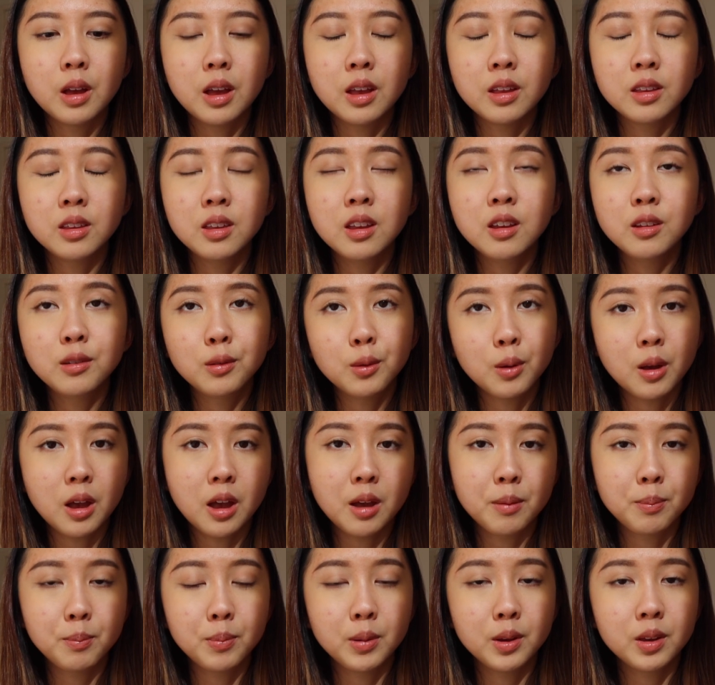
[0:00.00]
And this will
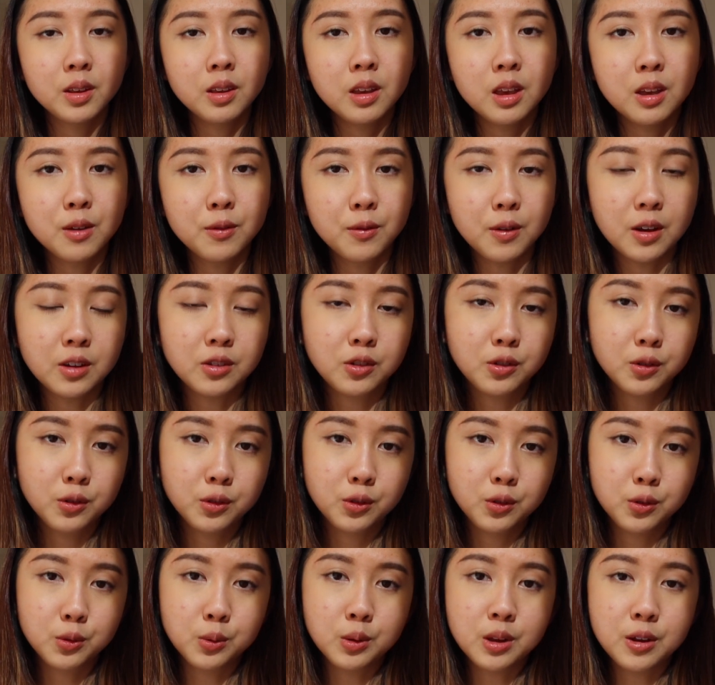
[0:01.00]
happen if I
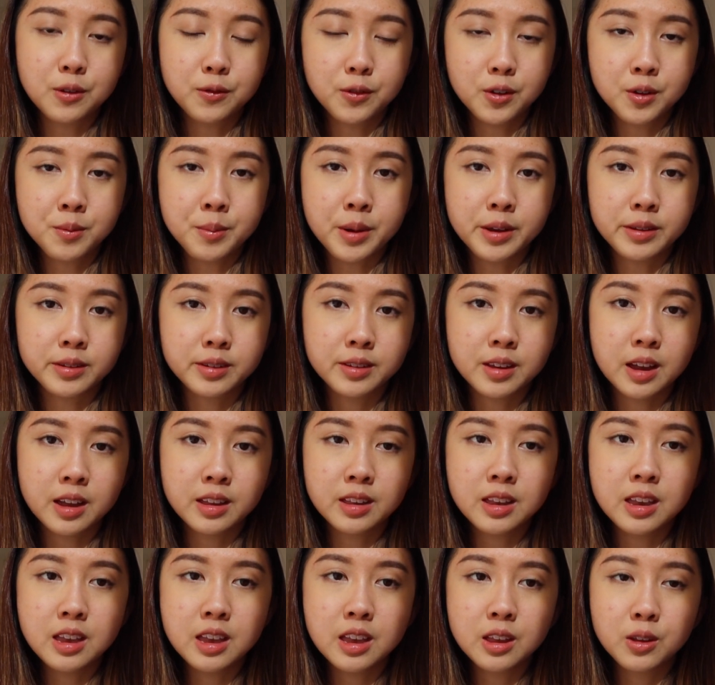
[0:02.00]
choose to defer my
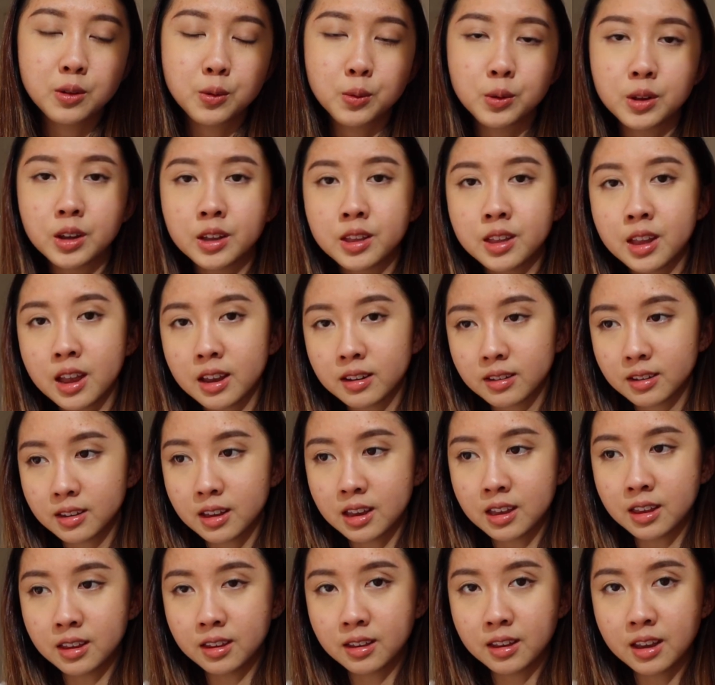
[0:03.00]
study to the
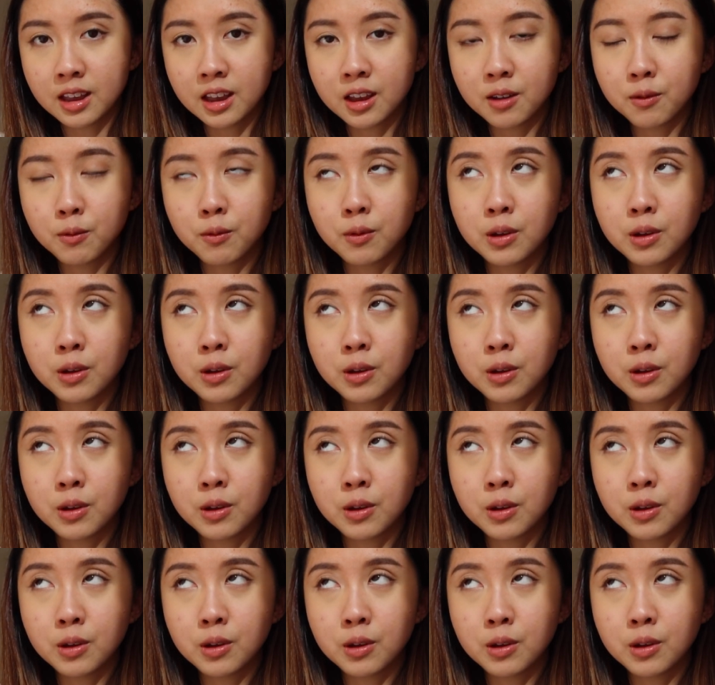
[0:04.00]
next intake,